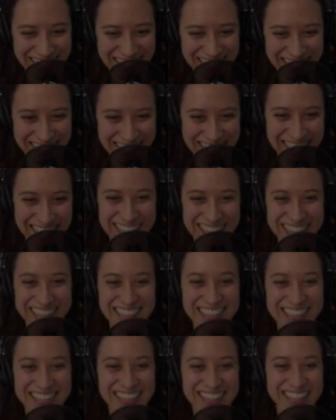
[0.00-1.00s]

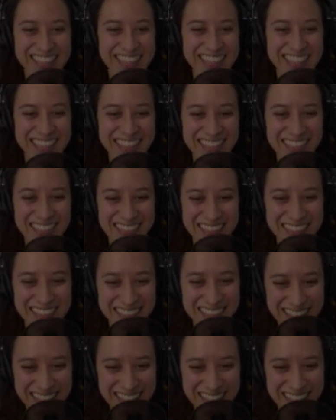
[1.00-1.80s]
Nobody speaks.